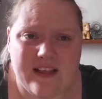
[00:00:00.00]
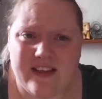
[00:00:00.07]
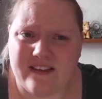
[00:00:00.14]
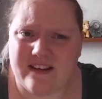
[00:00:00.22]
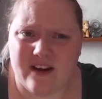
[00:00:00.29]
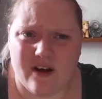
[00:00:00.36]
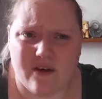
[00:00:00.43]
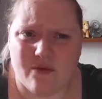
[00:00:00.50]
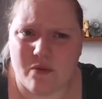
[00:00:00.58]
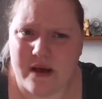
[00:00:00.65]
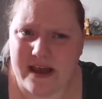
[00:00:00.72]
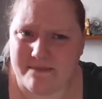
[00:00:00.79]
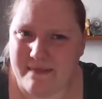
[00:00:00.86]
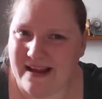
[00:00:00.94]
There's a lot of
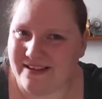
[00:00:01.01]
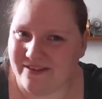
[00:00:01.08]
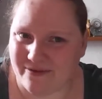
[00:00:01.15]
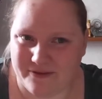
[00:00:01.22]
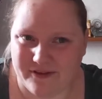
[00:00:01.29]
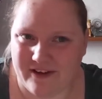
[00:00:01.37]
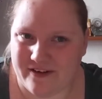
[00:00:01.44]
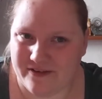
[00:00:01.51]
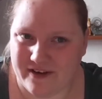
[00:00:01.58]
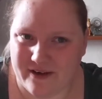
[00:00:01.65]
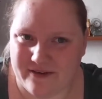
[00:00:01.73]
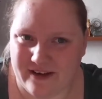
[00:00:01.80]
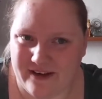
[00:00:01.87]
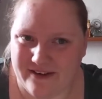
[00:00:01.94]
weird mental stuff
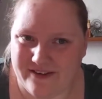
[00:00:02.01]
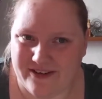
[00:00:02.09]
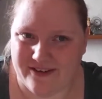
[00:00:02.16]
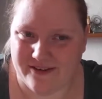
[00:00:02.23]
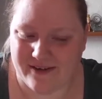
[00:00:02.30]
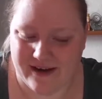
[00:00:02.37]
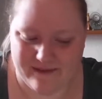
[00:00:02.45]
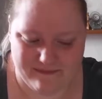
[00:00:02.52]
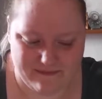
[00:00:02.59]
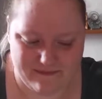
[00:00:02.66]
goes into